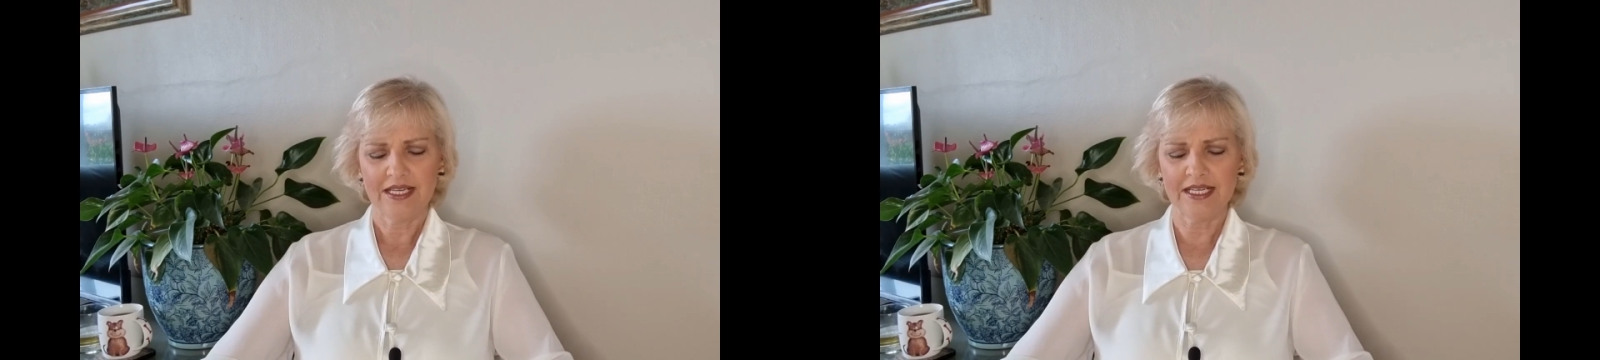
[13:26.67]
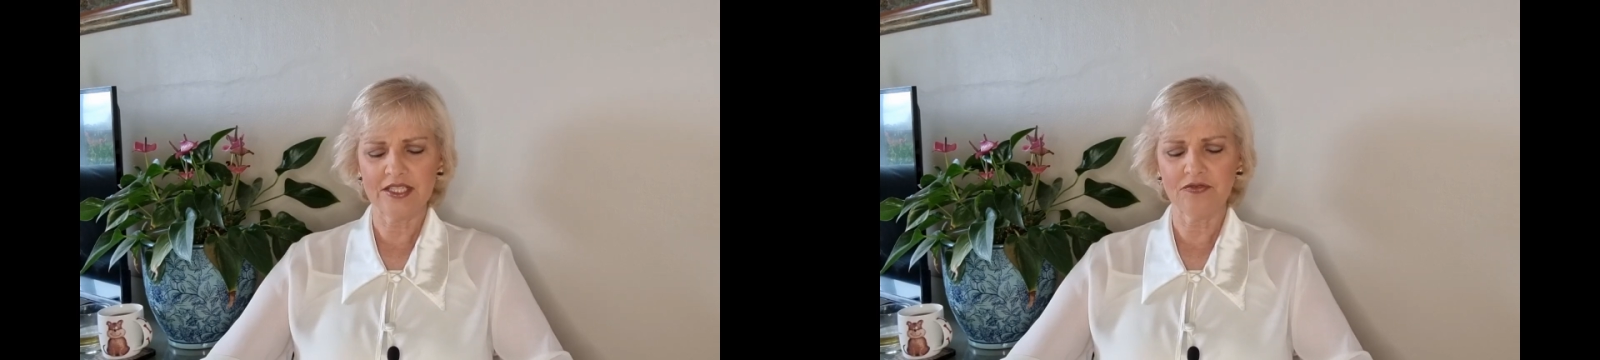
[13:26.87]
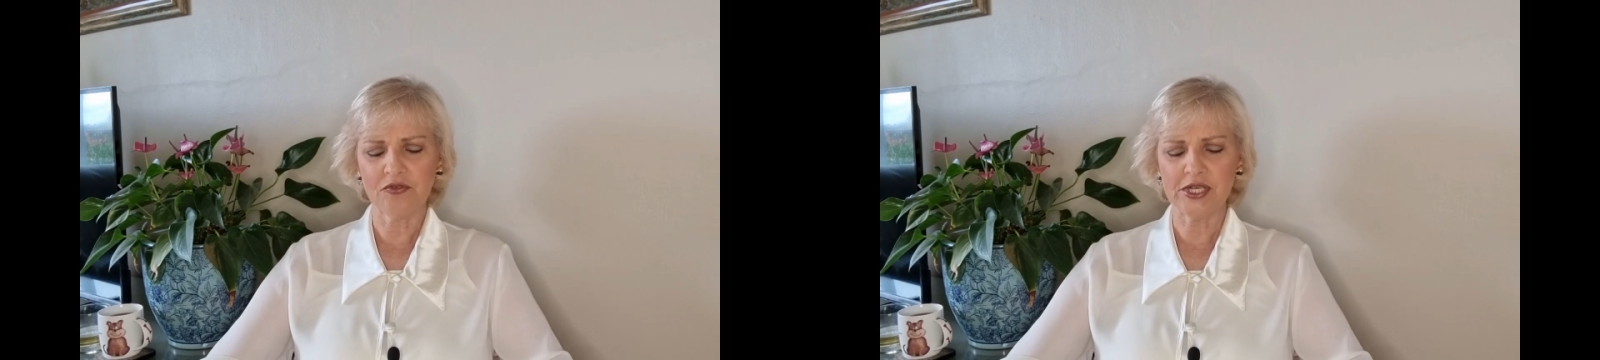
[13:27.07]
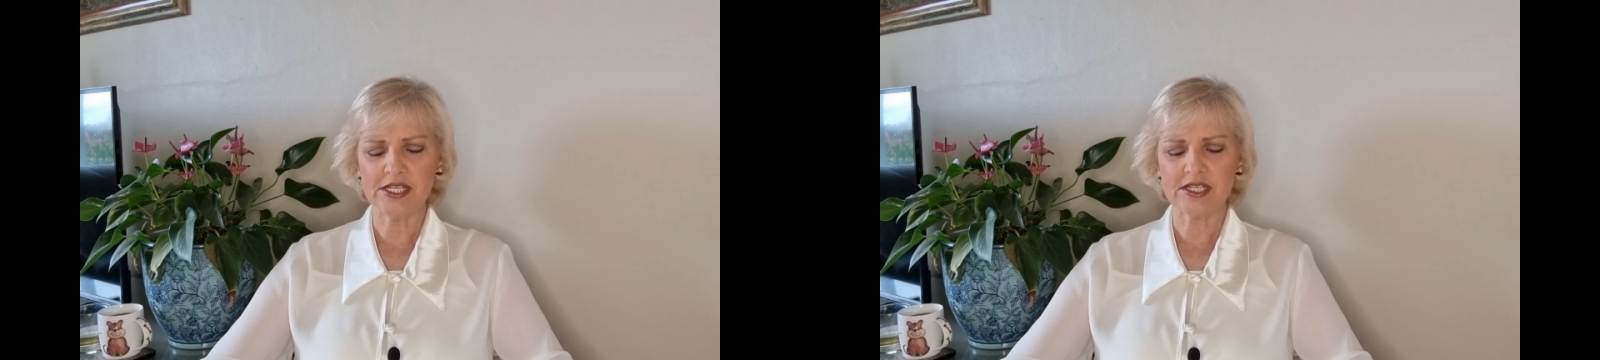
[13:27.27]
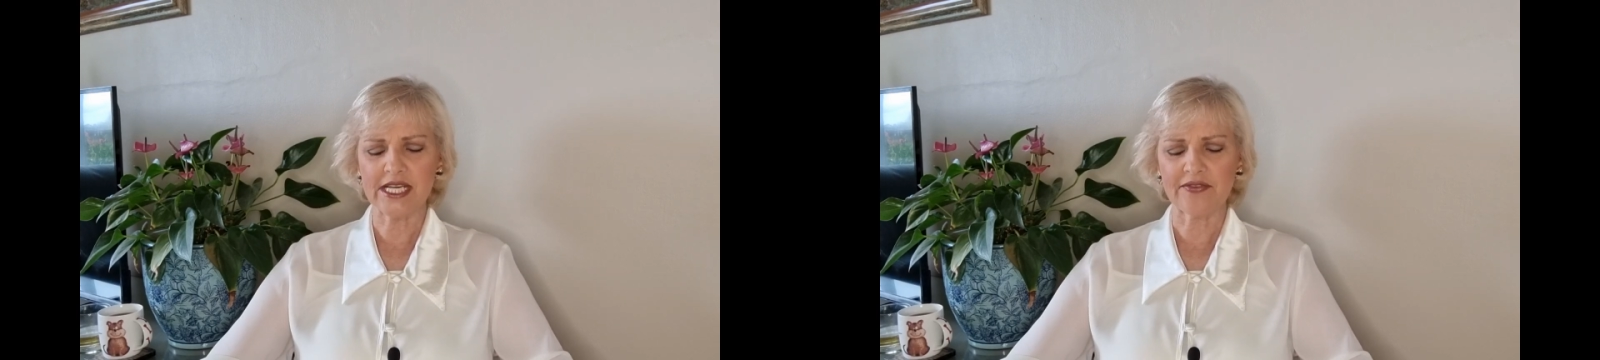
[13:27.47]
and
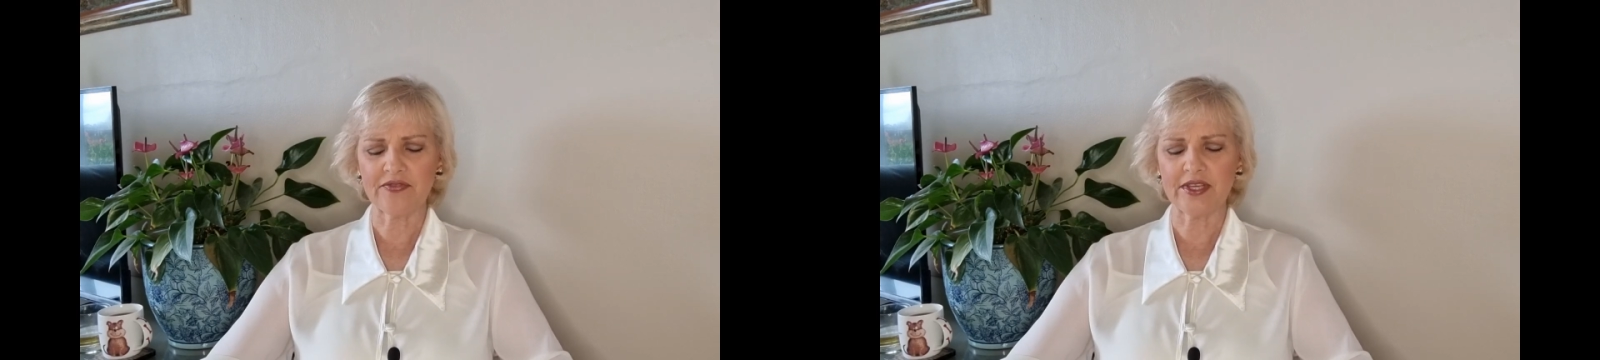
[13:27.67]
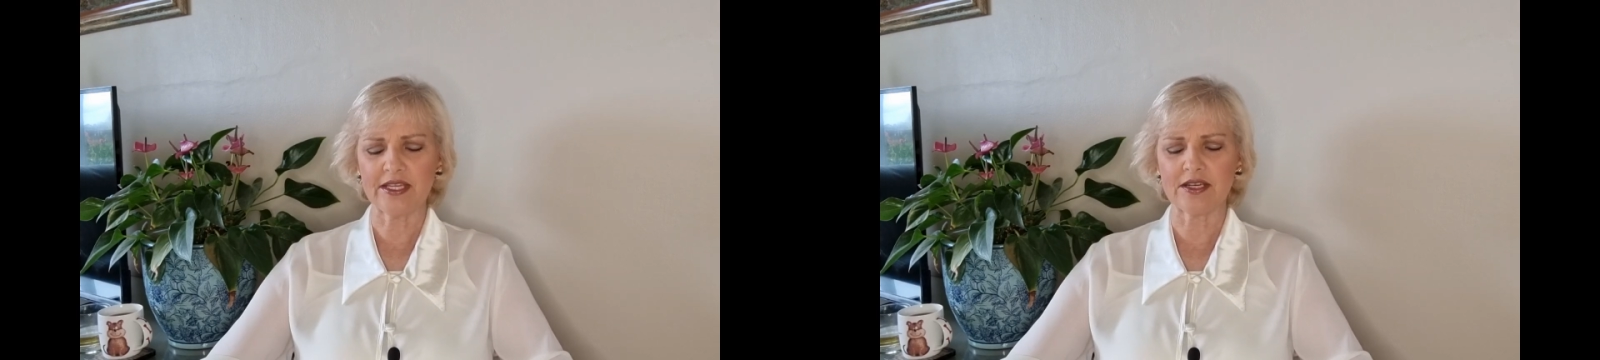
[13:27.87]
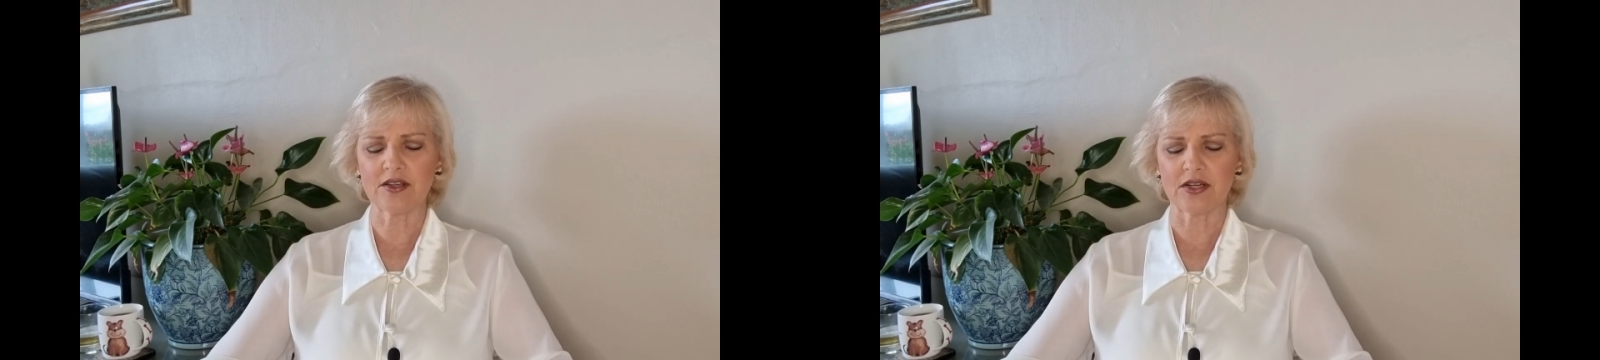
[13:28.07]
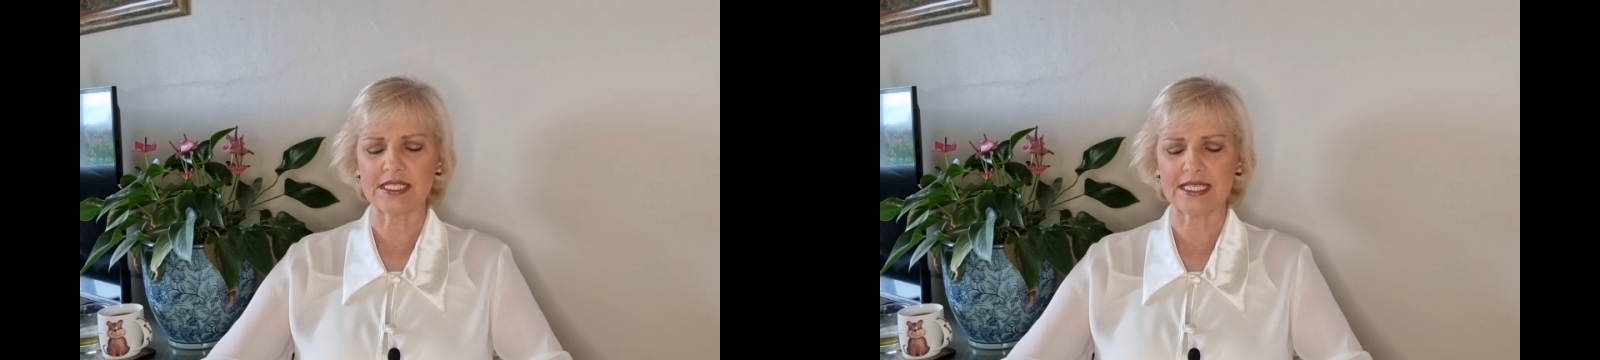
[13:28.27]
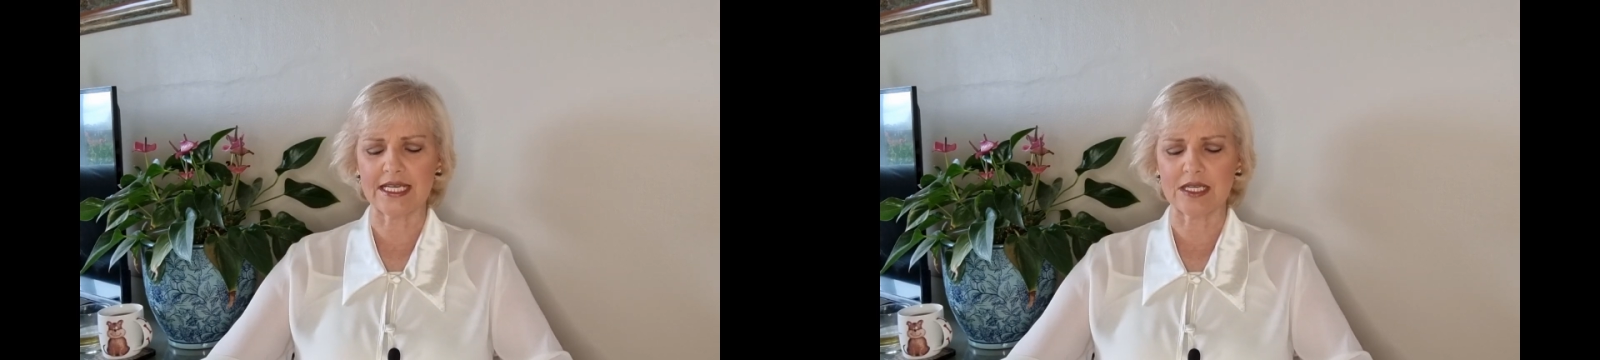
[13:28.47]
avoid
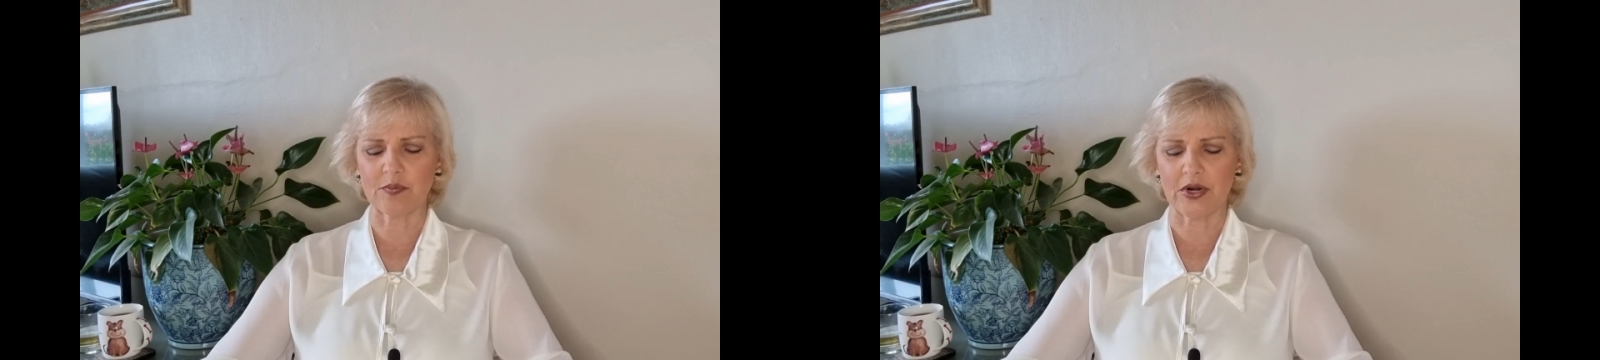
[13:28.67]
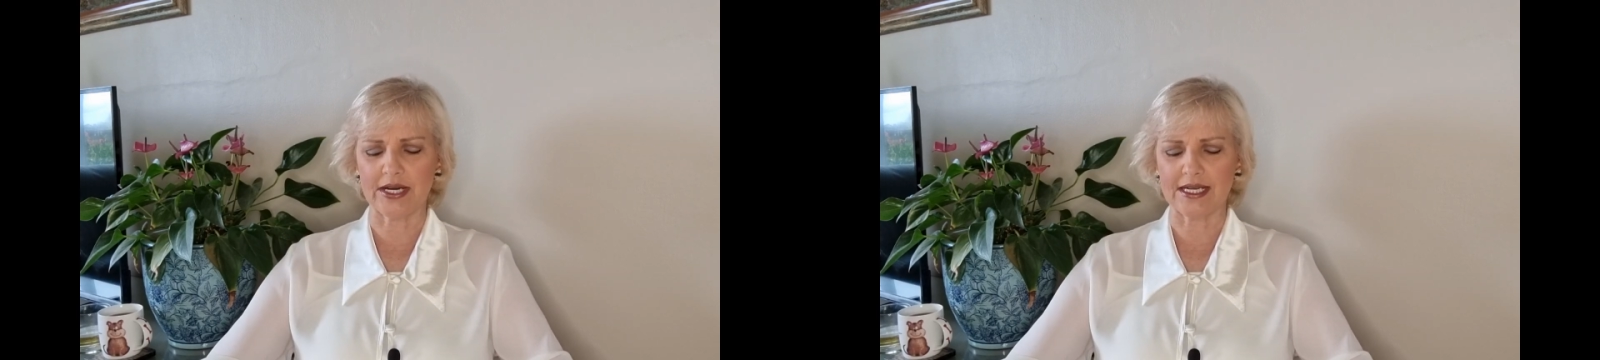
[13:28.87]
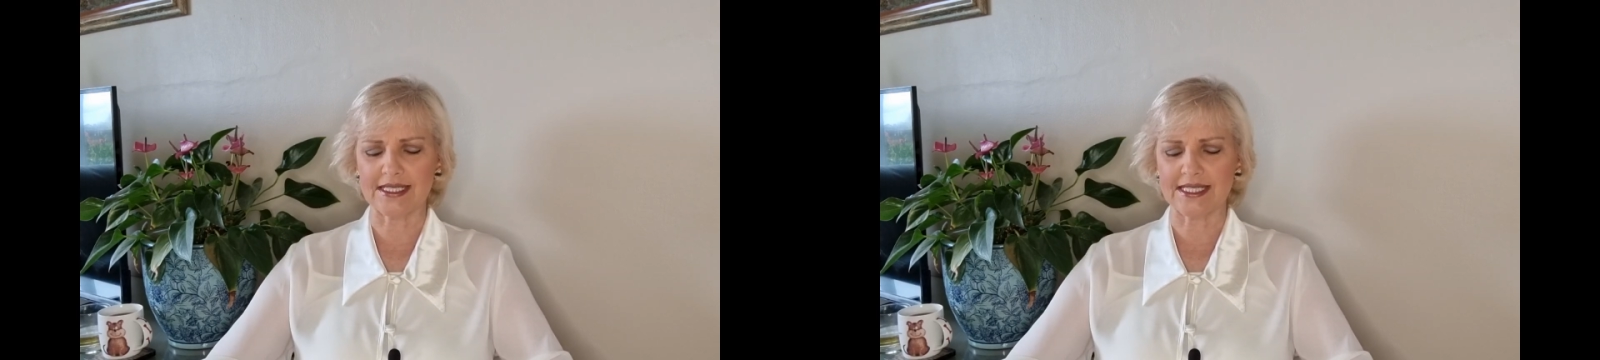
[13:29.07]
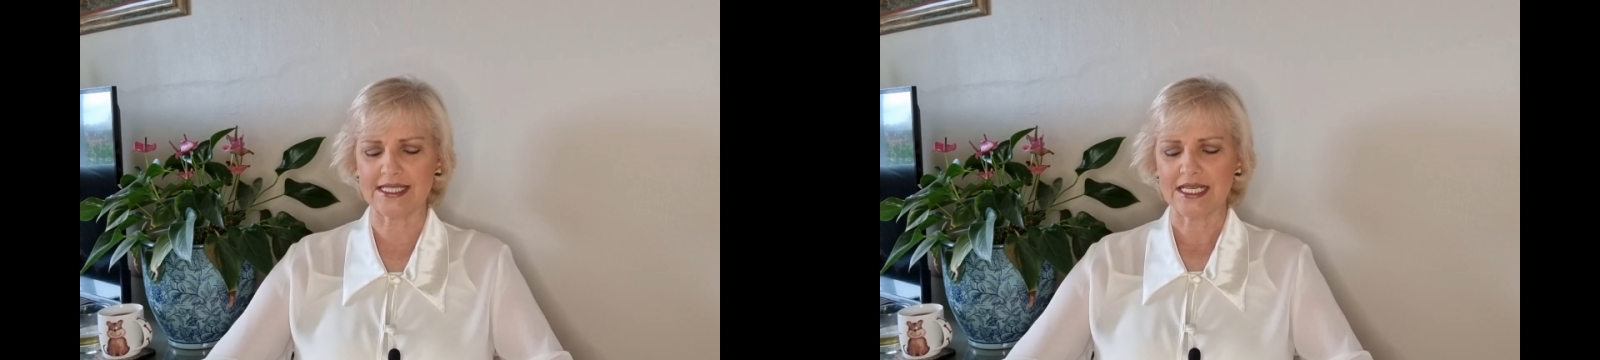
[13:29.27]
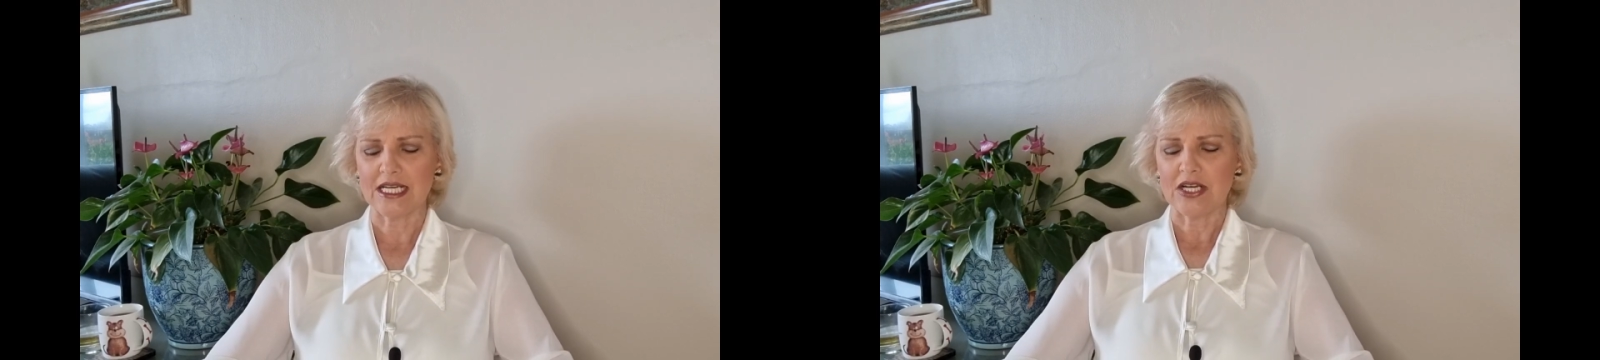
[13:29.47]
caffeine-containing products.